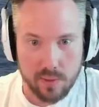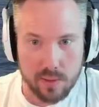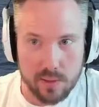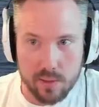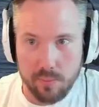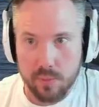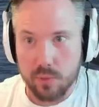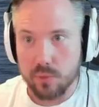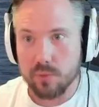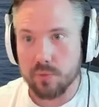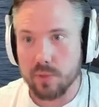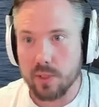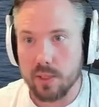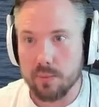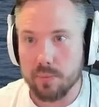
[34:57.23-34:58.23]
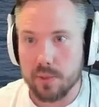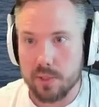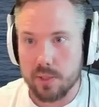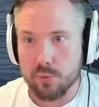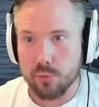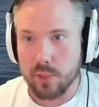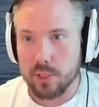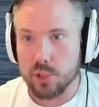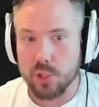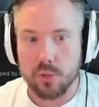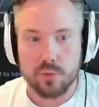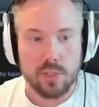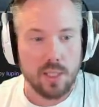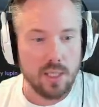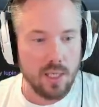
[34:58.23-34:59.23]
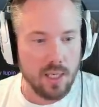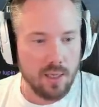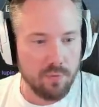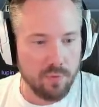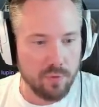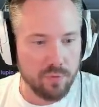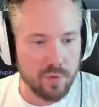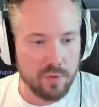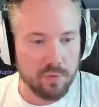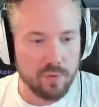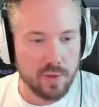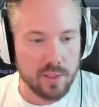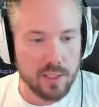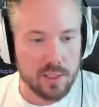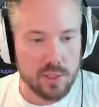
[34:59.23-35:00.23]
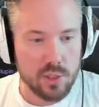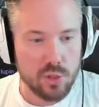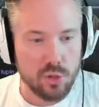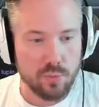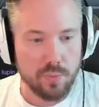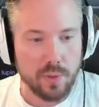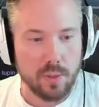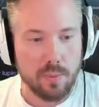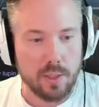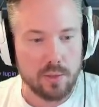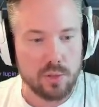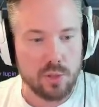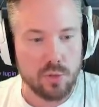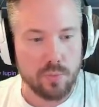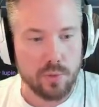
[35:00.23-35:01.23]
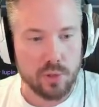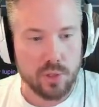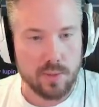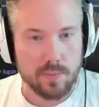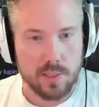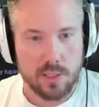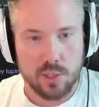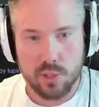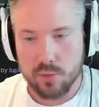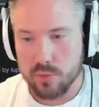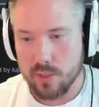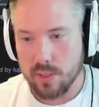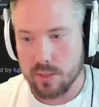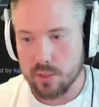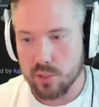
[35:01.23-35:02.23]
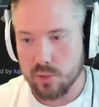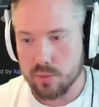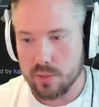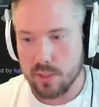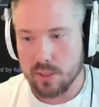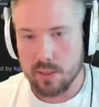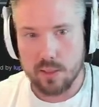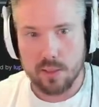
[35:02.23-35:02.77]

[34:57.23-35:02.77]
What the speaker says: It's a beautiful clip because it really shows everything fucking stupid about super ships. It shows it in a